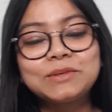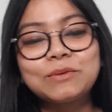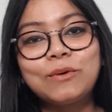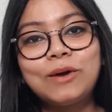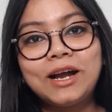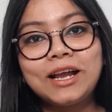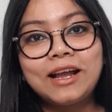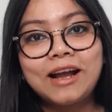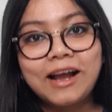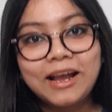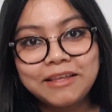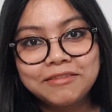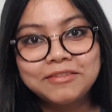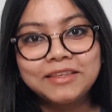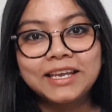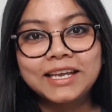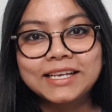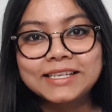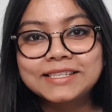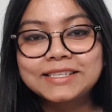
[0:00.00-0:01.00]
why I
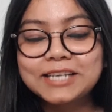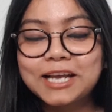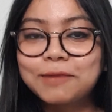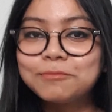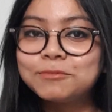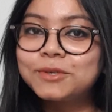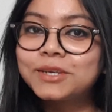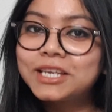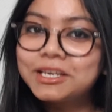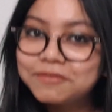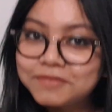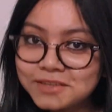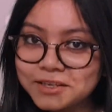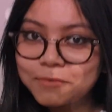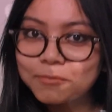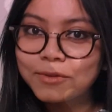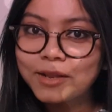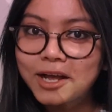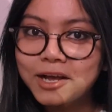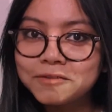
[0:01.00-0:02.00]
think it's time to give
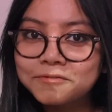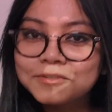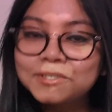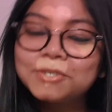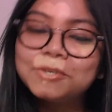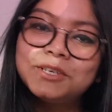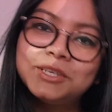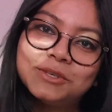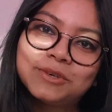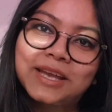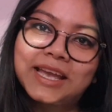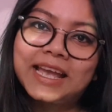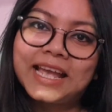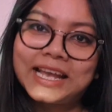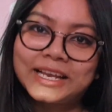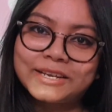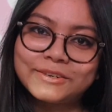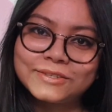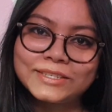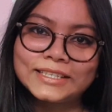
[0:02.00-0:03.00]
some love to UK
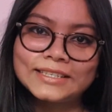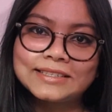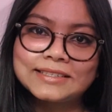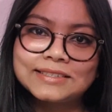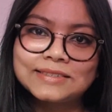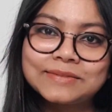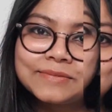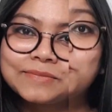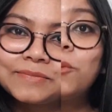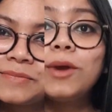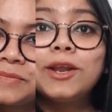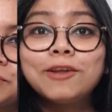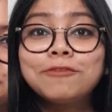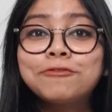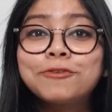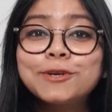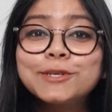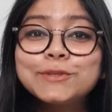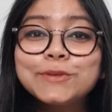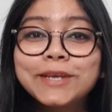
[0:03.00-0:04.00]
equities. Well, of
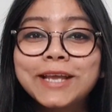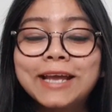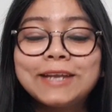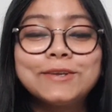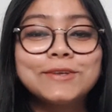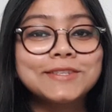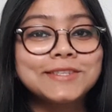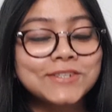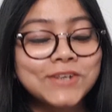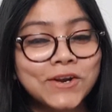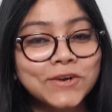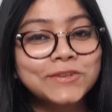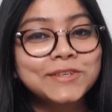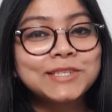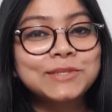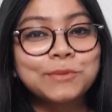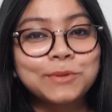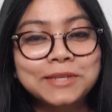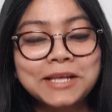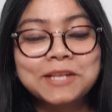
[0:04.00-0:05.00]
course, we cannot start
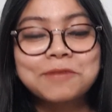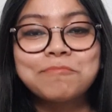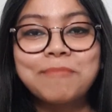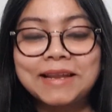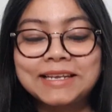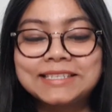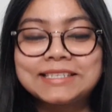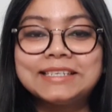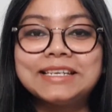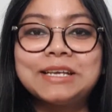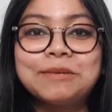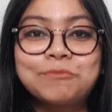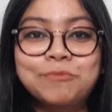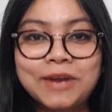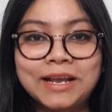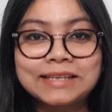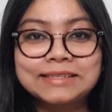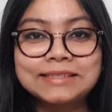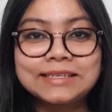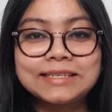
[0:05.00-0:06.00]
this without mentioning
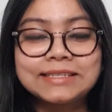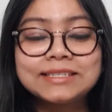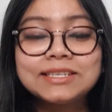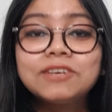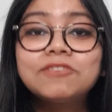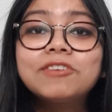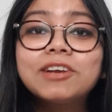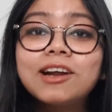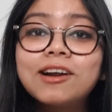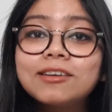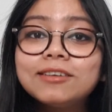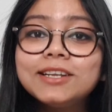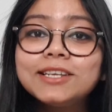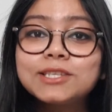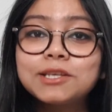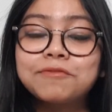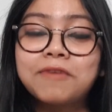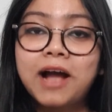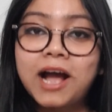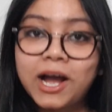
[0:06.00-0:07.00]
Brexit. Regardless
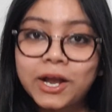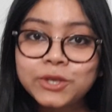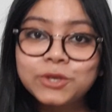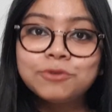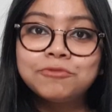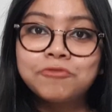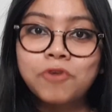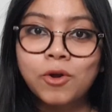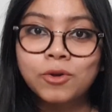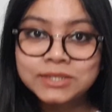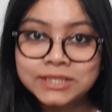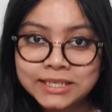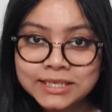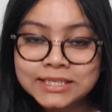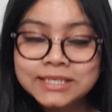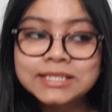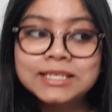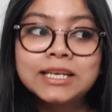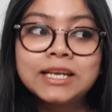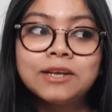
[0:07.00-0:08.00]
of how you
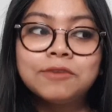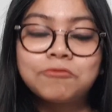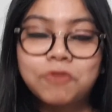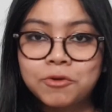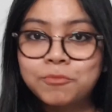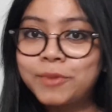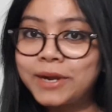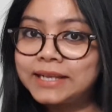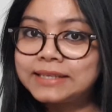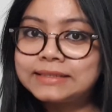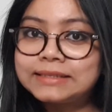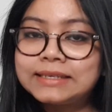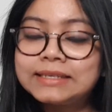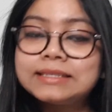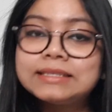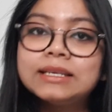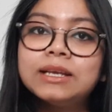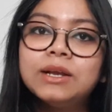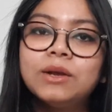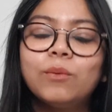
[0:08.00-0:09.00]
voted for
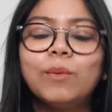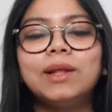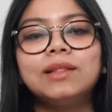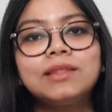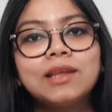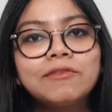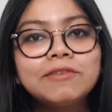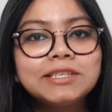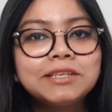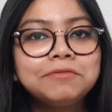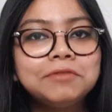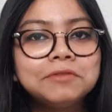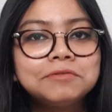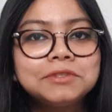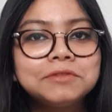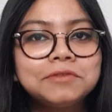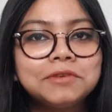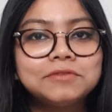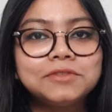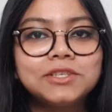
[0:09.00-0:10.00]
Brexit, well, there is a
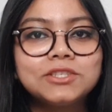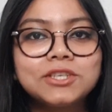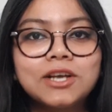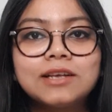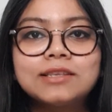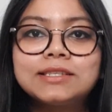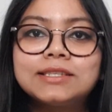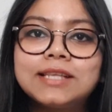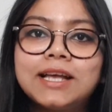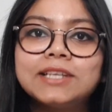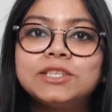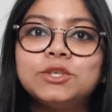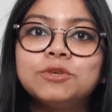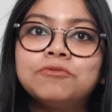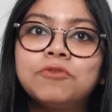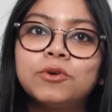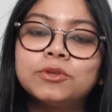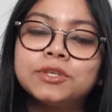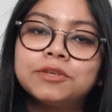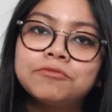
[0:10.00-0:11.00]
50-50 chance that you
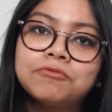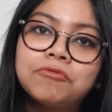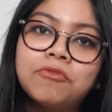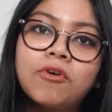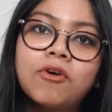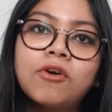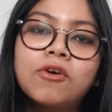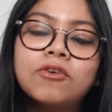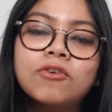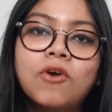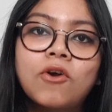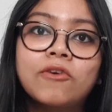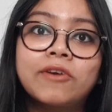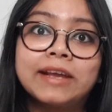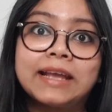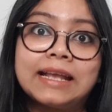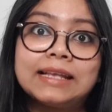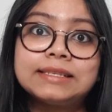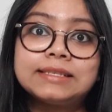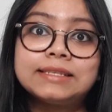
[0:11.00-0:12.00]
voted for or
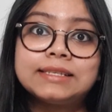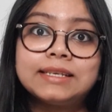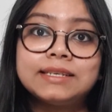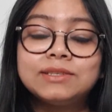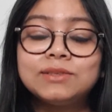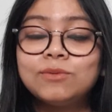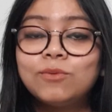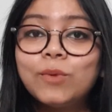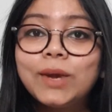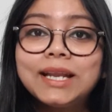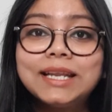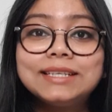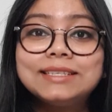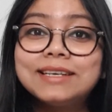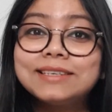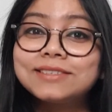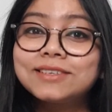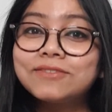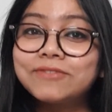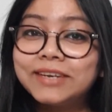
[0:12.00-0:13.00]
against it. Well, it
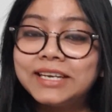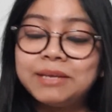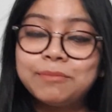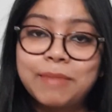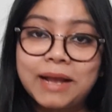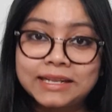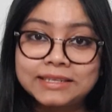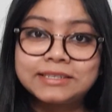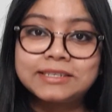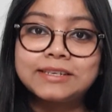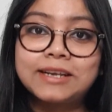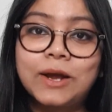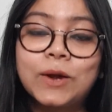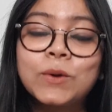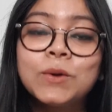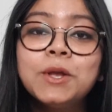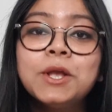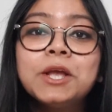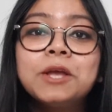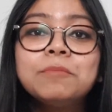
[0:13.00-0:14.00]
doesn't really matter
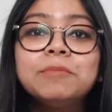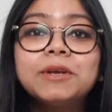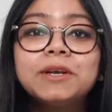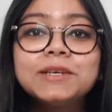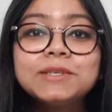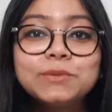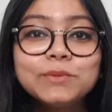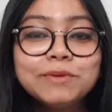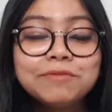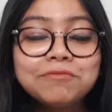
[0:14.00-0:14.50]
now because we